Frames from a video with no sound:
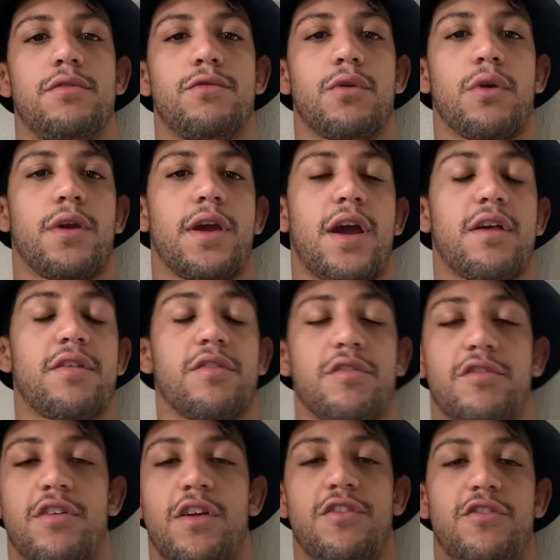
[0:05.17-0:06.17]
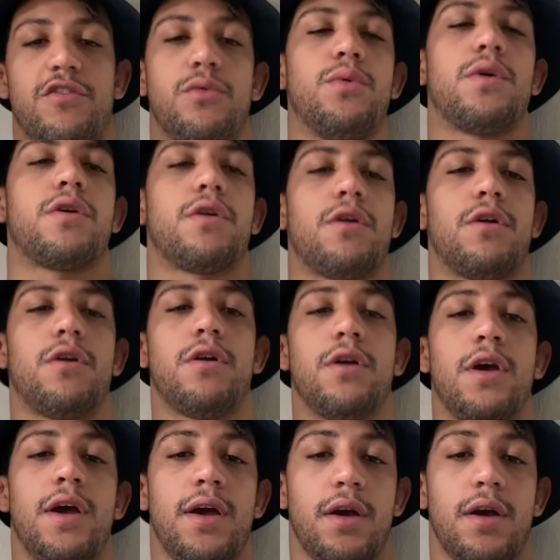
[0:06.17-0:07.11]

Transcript: for gas exchange to occur.